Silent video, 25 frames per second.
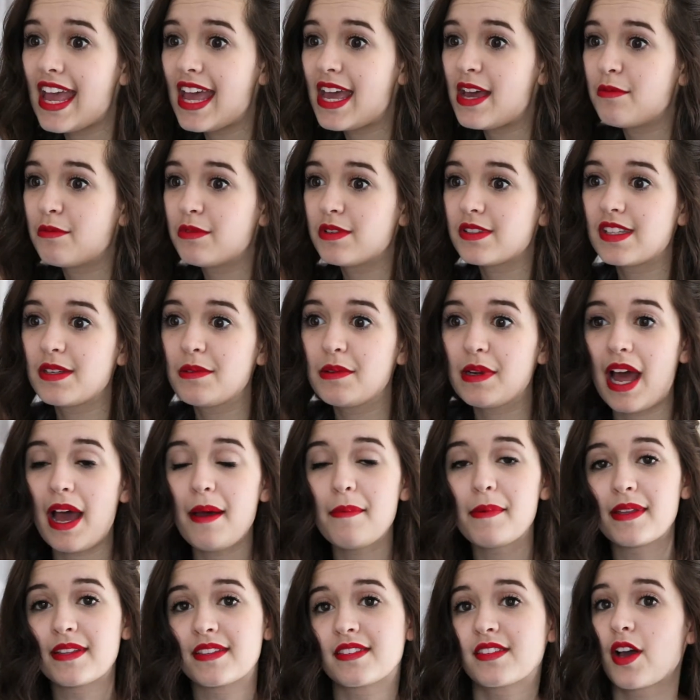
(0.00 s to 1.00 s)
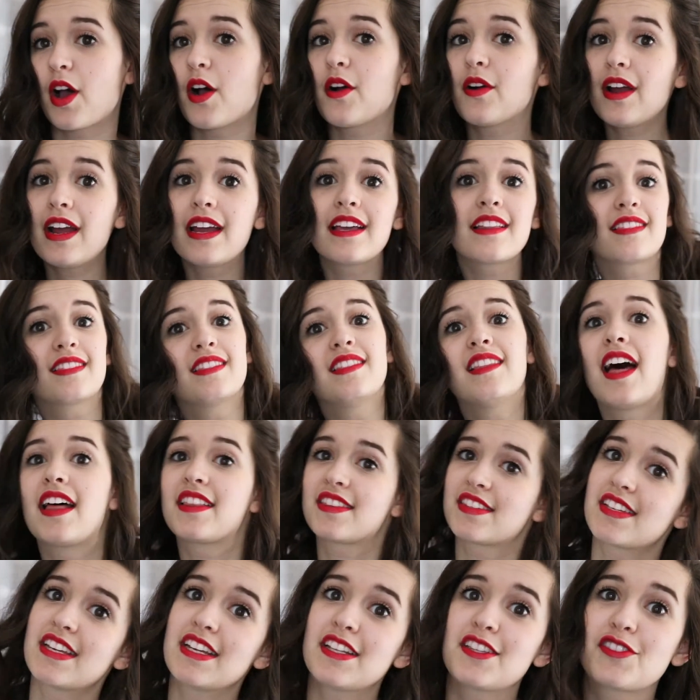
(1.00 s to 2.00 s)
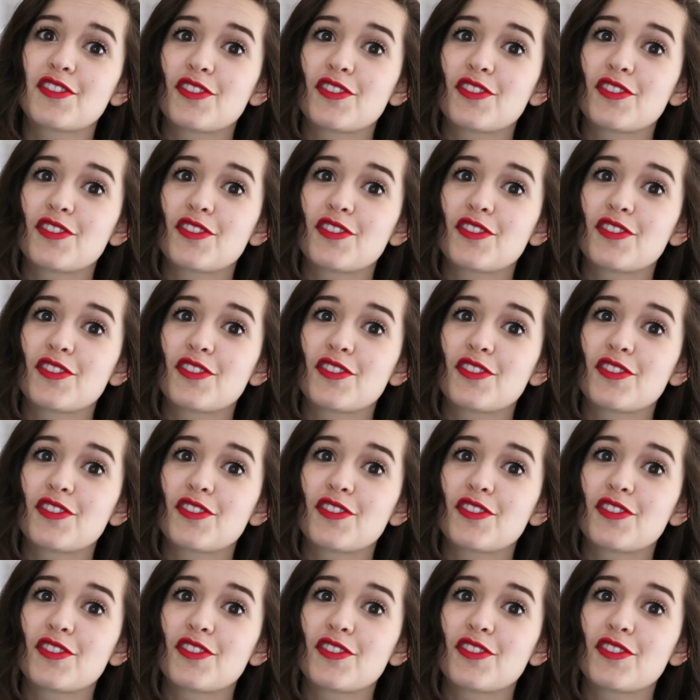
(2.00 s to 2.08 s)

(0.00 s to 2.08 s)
And we'll see what happens. All right, let's get